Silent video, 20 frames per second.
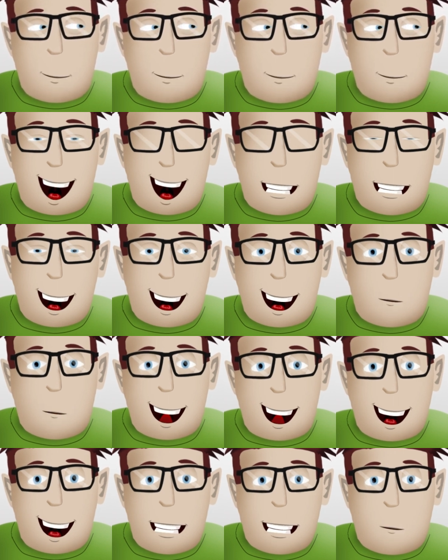And that rolls
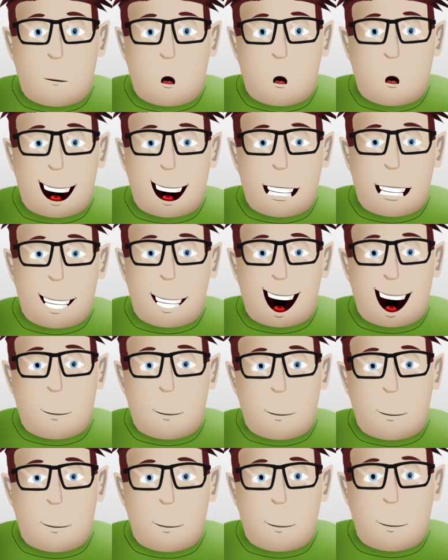on to my next point,
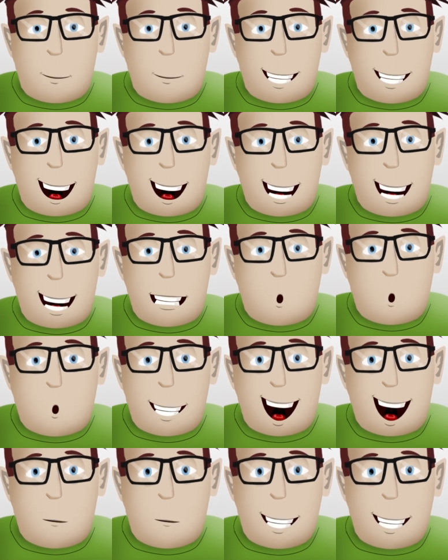find a
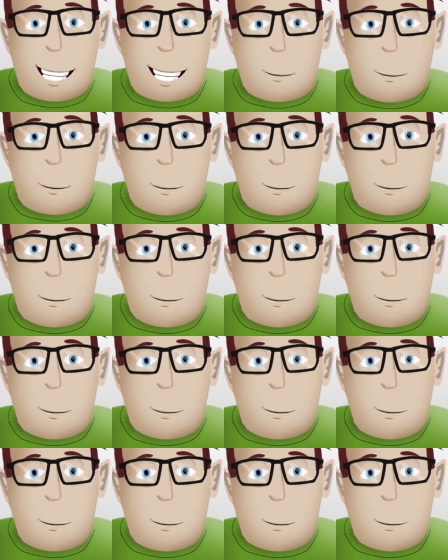voice.